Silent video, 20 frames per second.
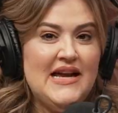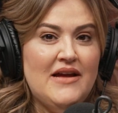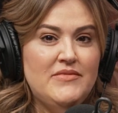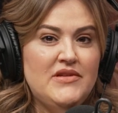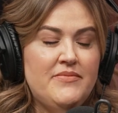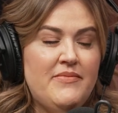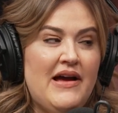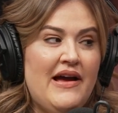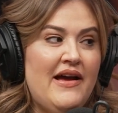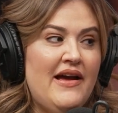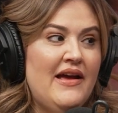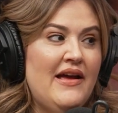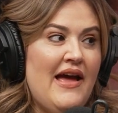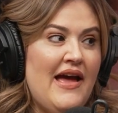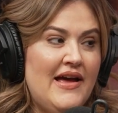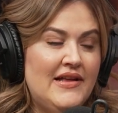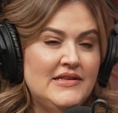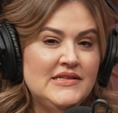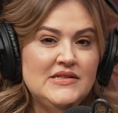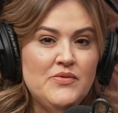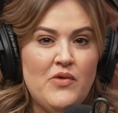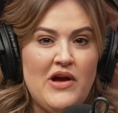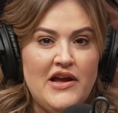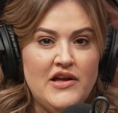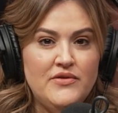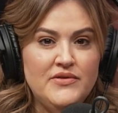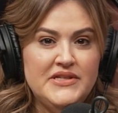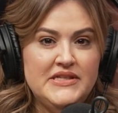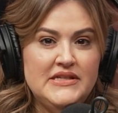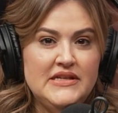time to buy. Hence why
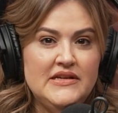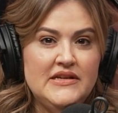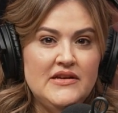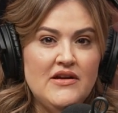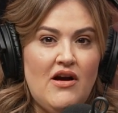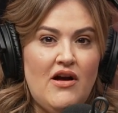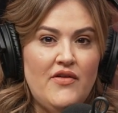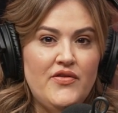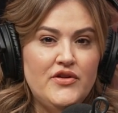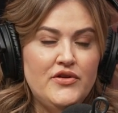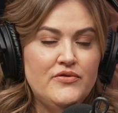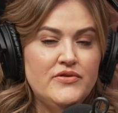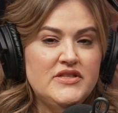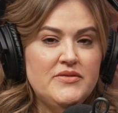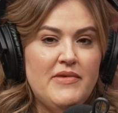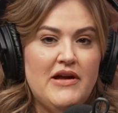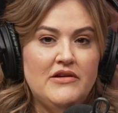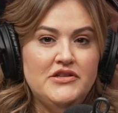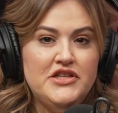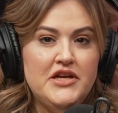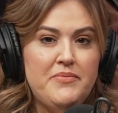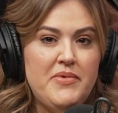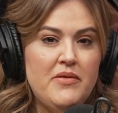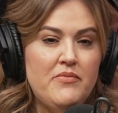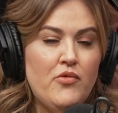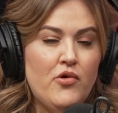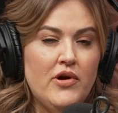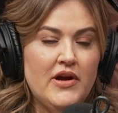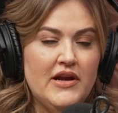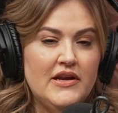you see all the news about JP
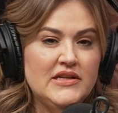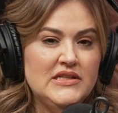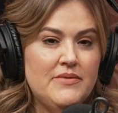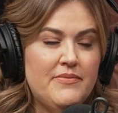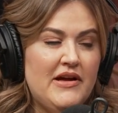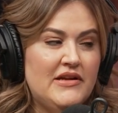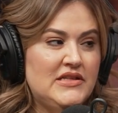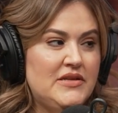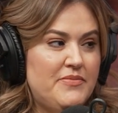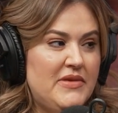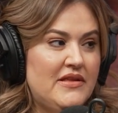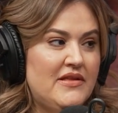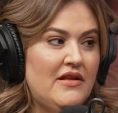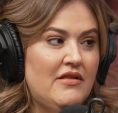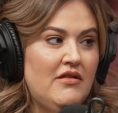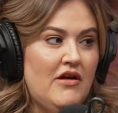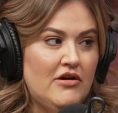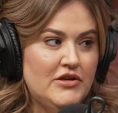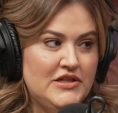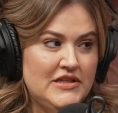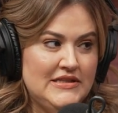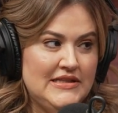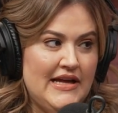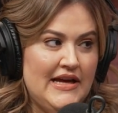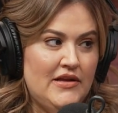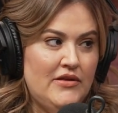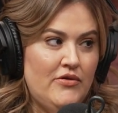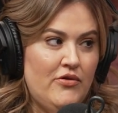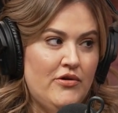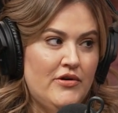Morgan is about to be the largest
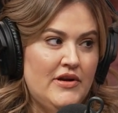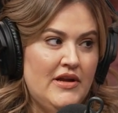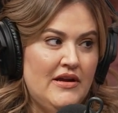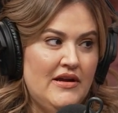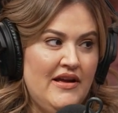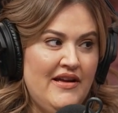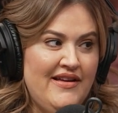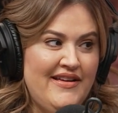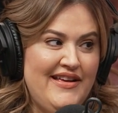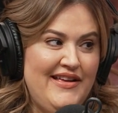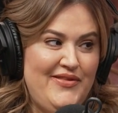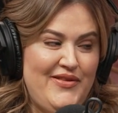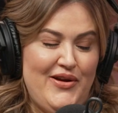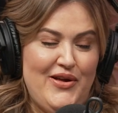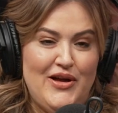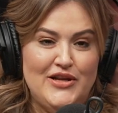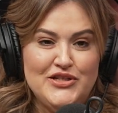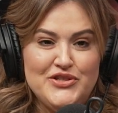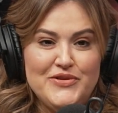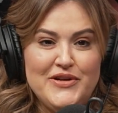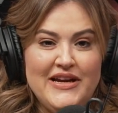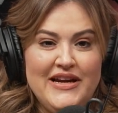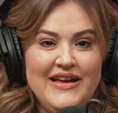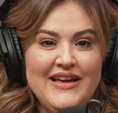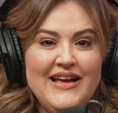landlord in the country